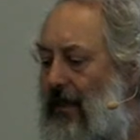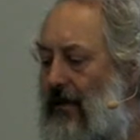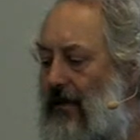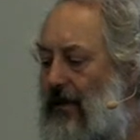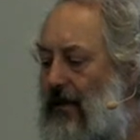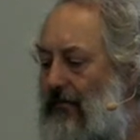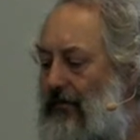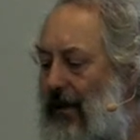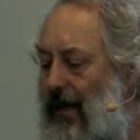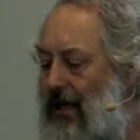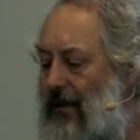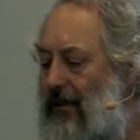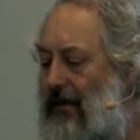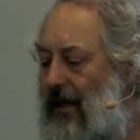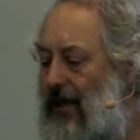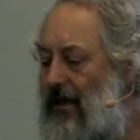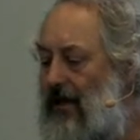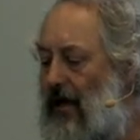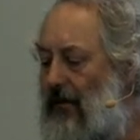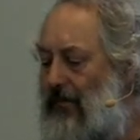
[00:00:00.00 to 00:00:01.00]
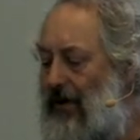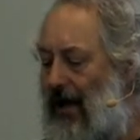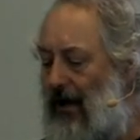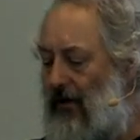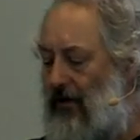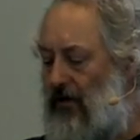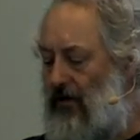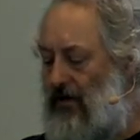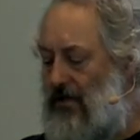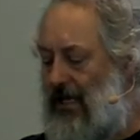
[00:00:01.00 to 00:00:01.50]
the, the big thing
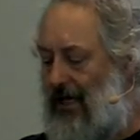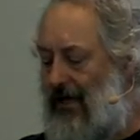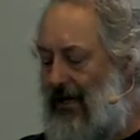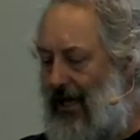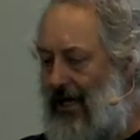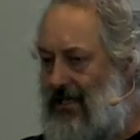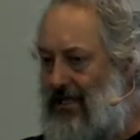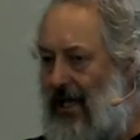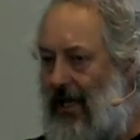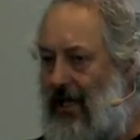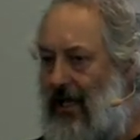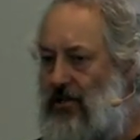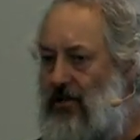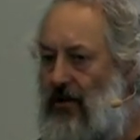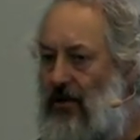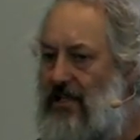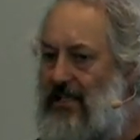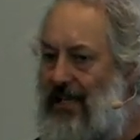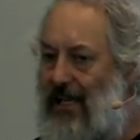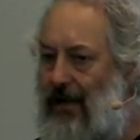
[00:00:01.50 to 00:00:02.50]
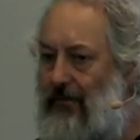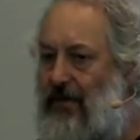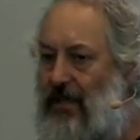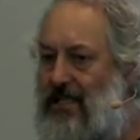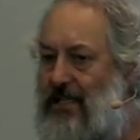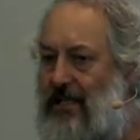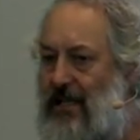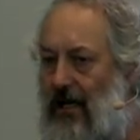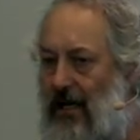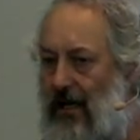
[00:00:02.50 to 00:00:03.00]
about using LaTeX is you can set up the
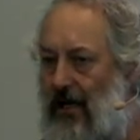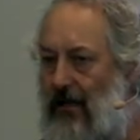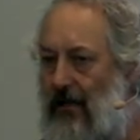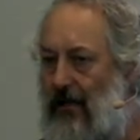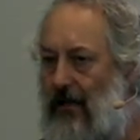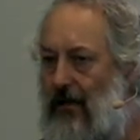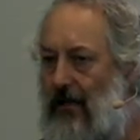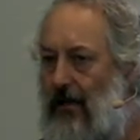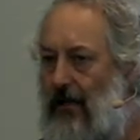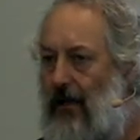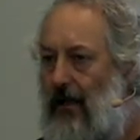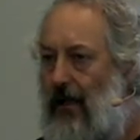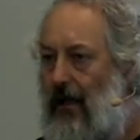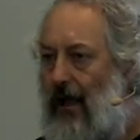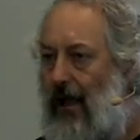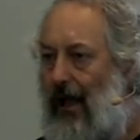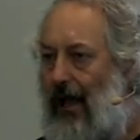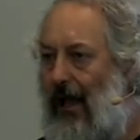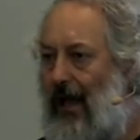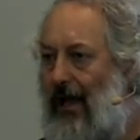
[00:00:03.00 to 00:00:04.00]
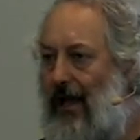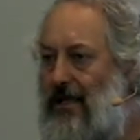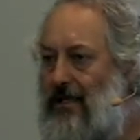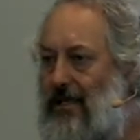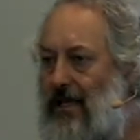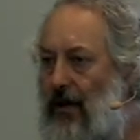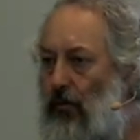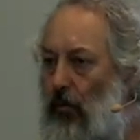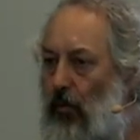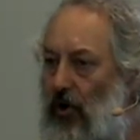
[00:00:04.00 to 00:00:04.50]
style,
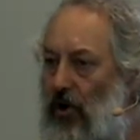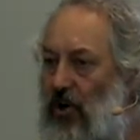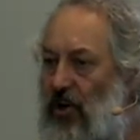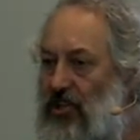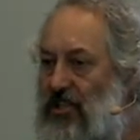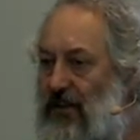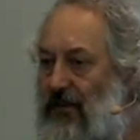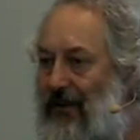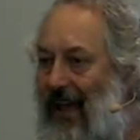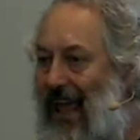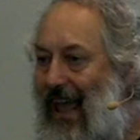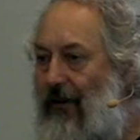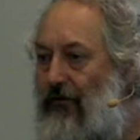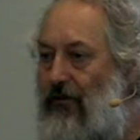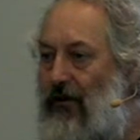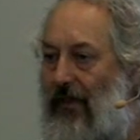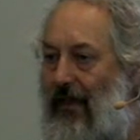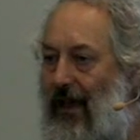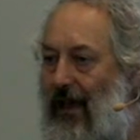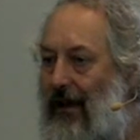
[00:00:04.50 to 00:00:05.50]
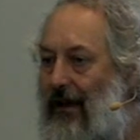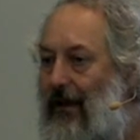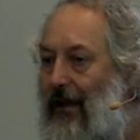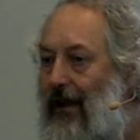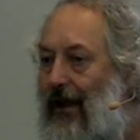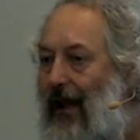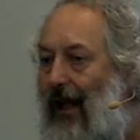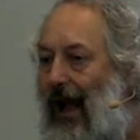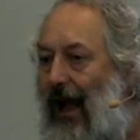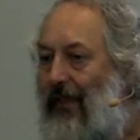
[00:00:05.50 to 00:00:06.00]
and it works for everything.
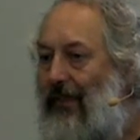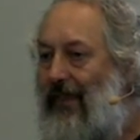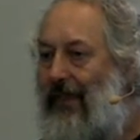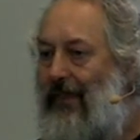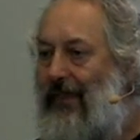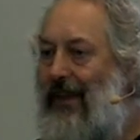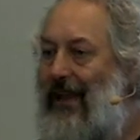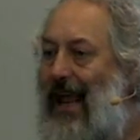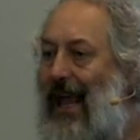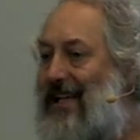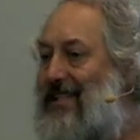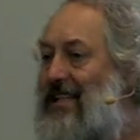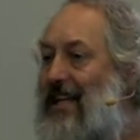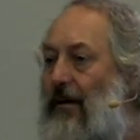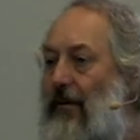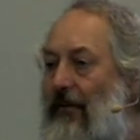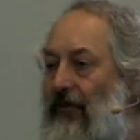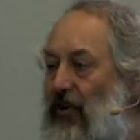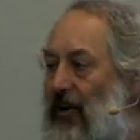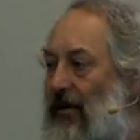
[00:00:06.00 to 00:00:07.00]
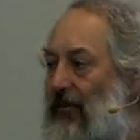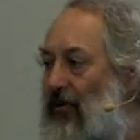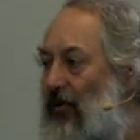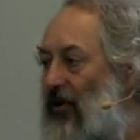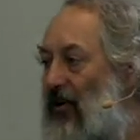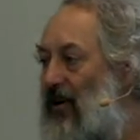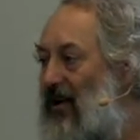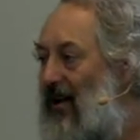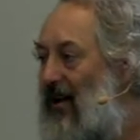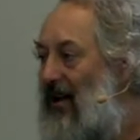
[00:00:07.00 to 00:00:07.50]
And the next time I've got a
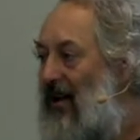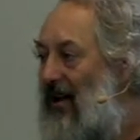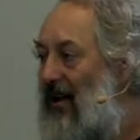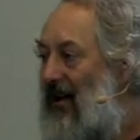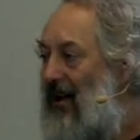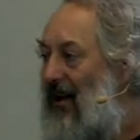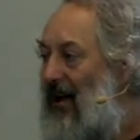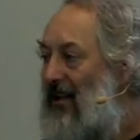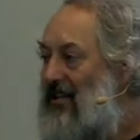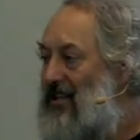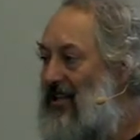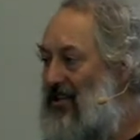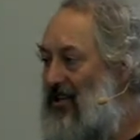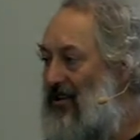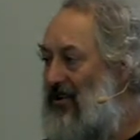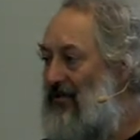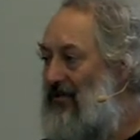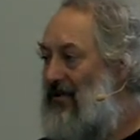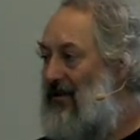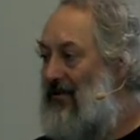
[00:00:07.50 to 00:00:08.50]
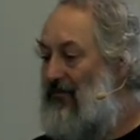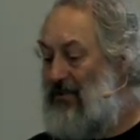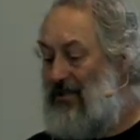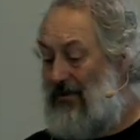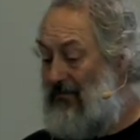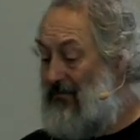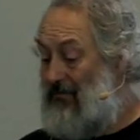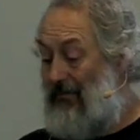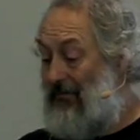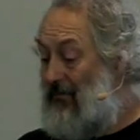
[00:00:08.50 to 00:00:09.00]
book, to do,
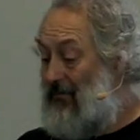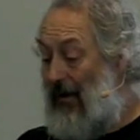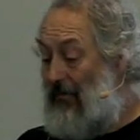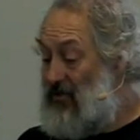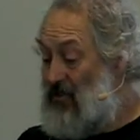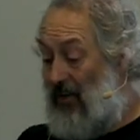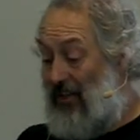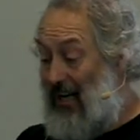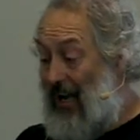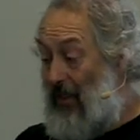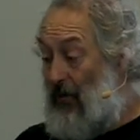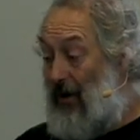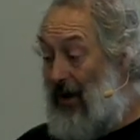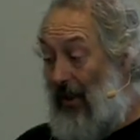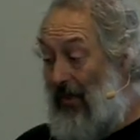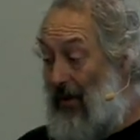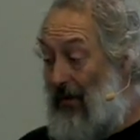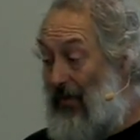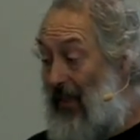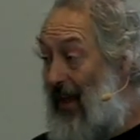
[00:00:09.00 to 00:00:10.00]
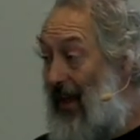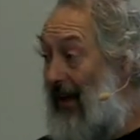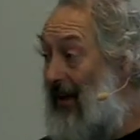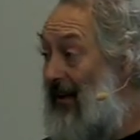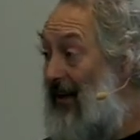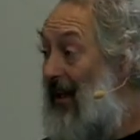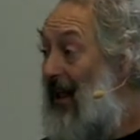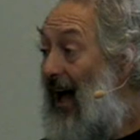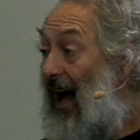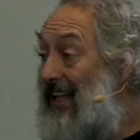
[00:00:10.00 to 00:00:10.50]
which mum's got another one on the
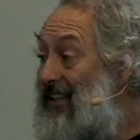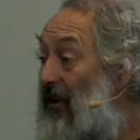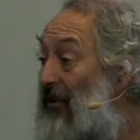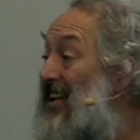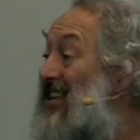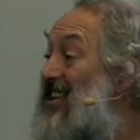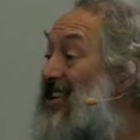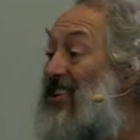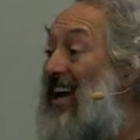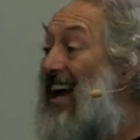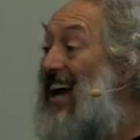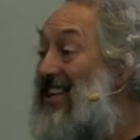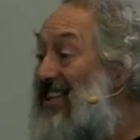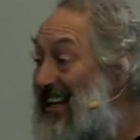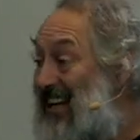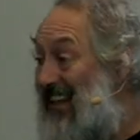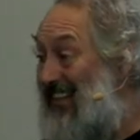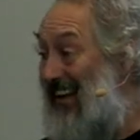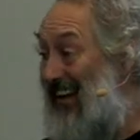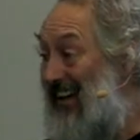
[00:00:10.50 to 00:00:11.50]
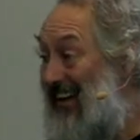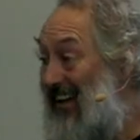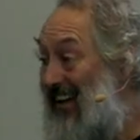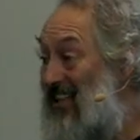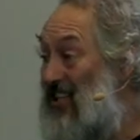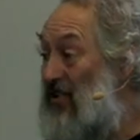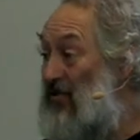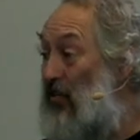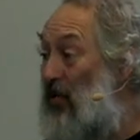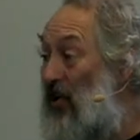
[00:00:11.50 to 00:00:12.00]
thing, I don't need to change anything.
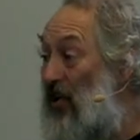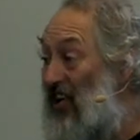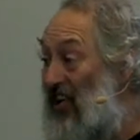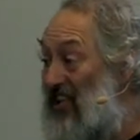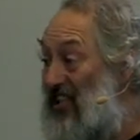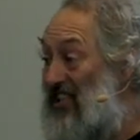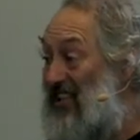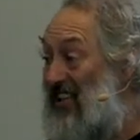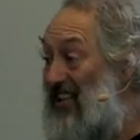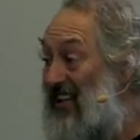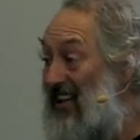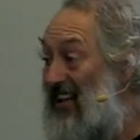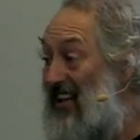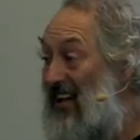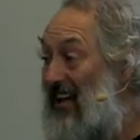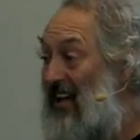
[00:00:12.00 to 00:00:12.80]
It just works.